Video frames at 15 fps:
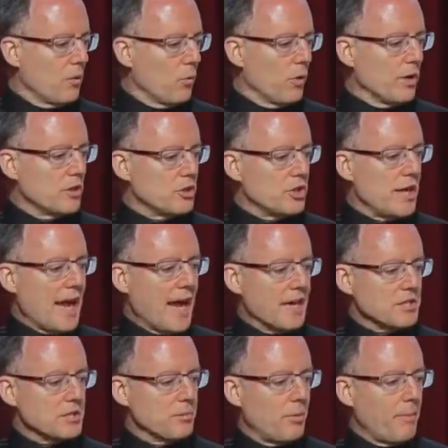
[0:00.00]
When she
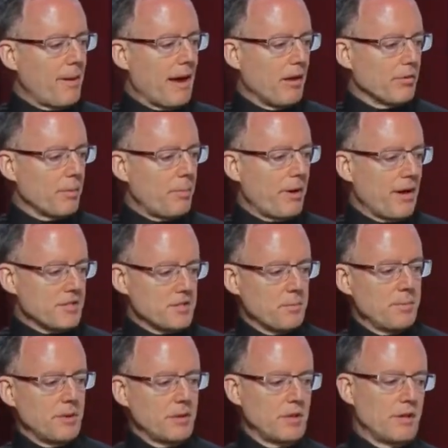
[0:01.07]
asked him about the
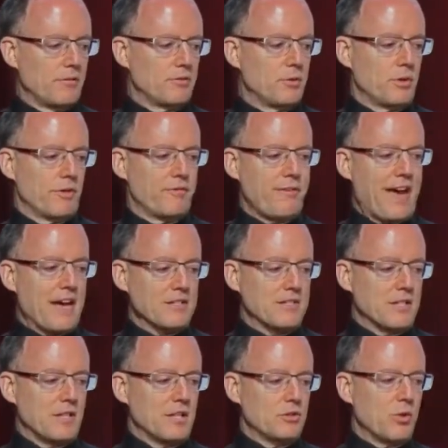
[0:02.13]
possibility of doing
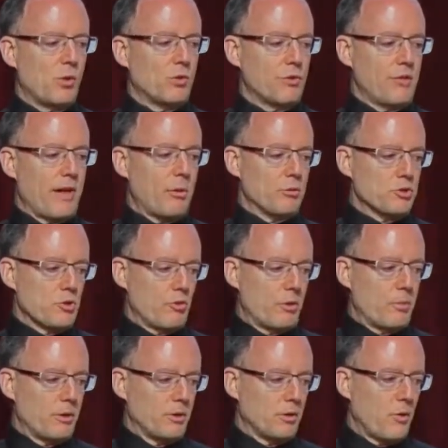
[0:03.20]
fasting, he told her that was
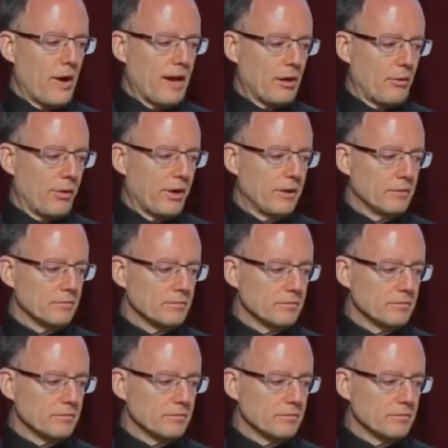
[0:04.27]
criminal quackery.